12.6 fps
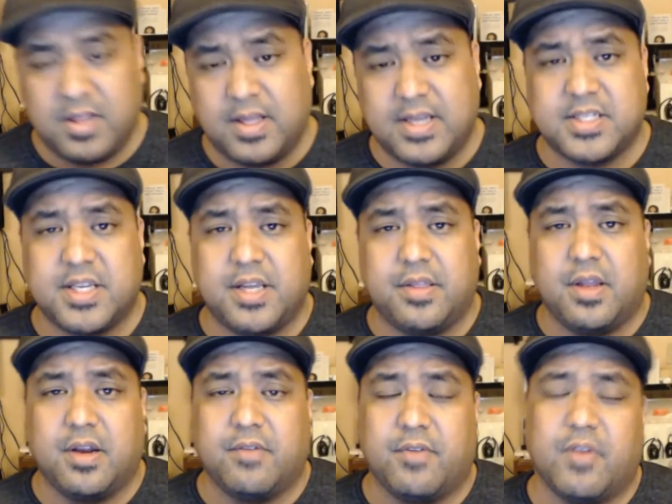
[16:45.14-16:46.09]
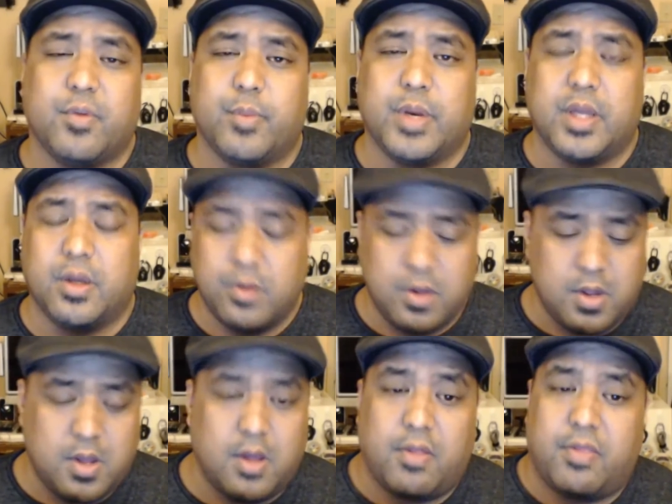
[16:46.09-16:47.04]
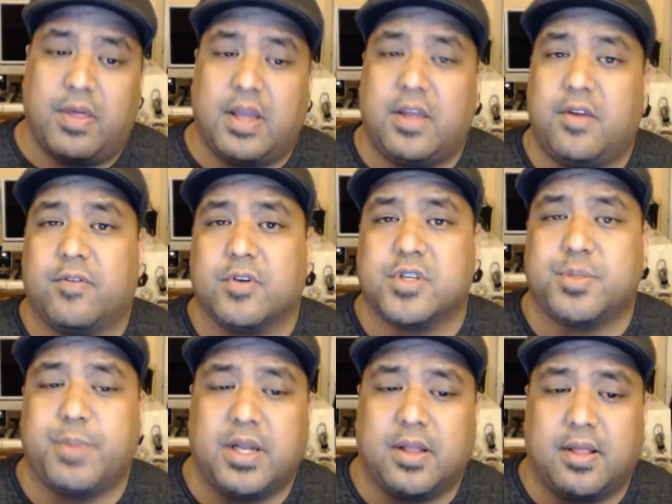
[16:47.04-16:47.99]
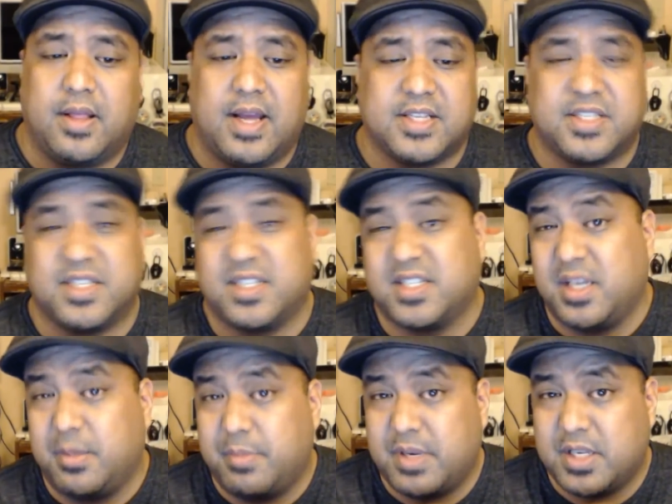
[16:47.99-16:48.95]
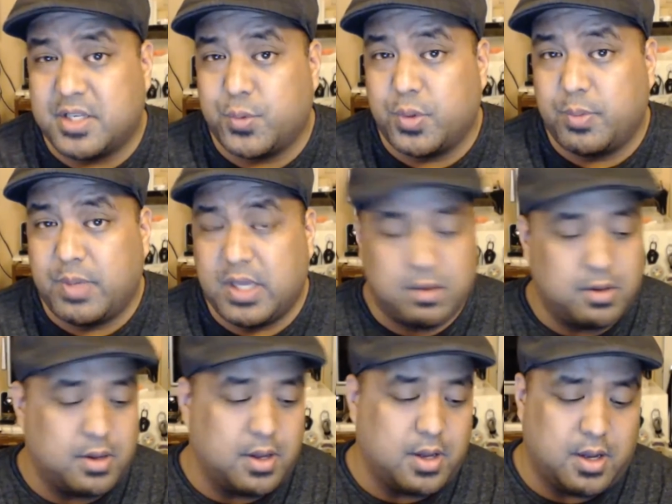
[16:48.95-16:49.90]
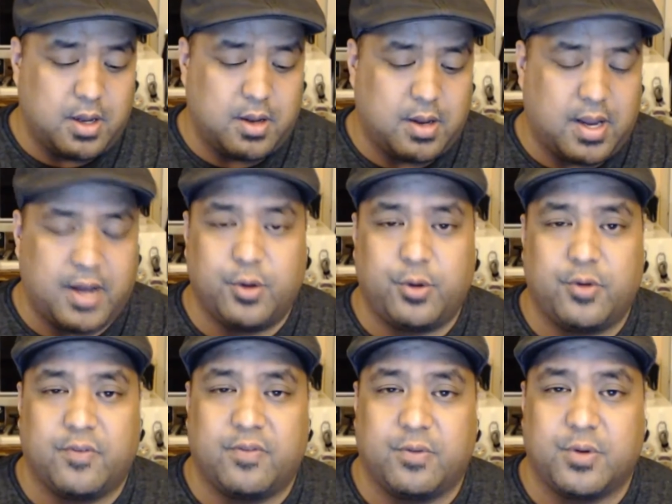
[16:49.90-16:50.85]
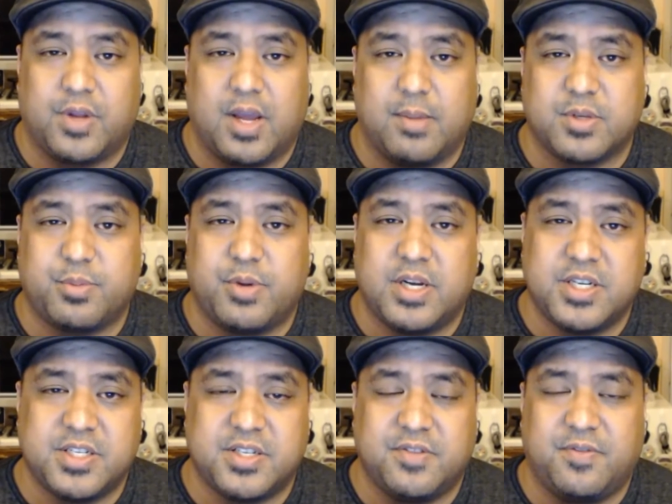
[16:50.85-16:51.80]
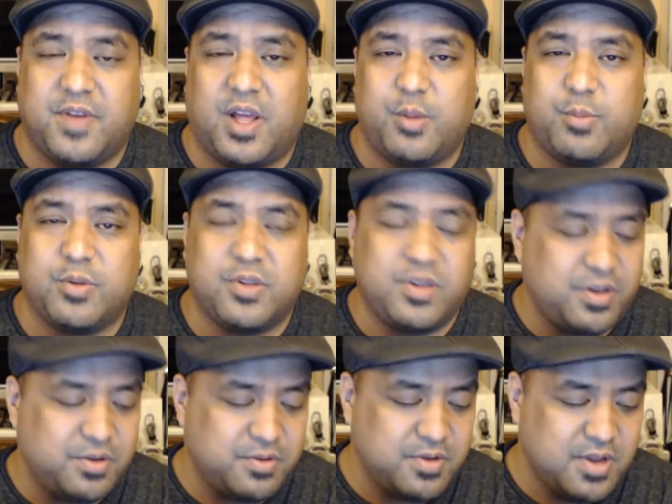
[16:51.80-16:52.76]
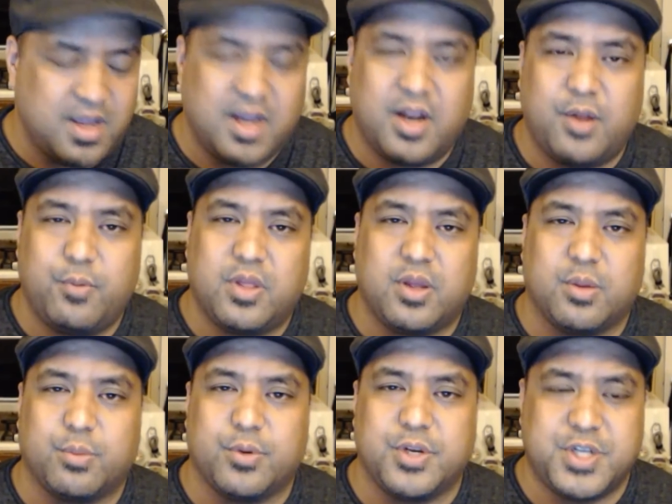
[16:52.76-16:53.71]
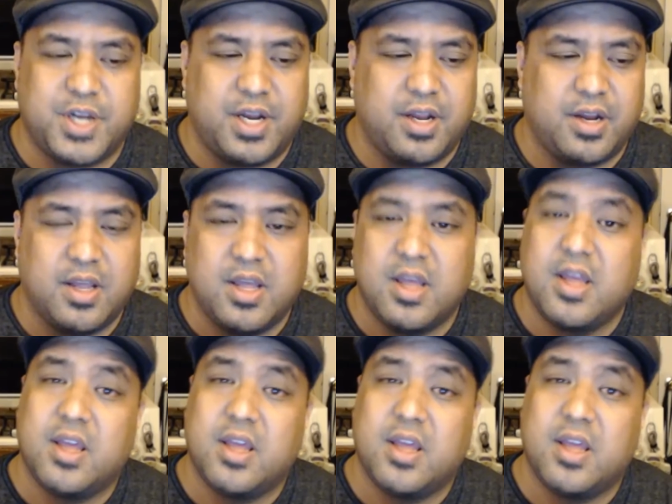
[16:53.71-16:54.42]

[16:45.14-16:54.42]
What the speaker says: I say at the end of every video, thank you for spending the last 16 minutes with me. I know your time is precious and valuable to you, and I really appreciate it.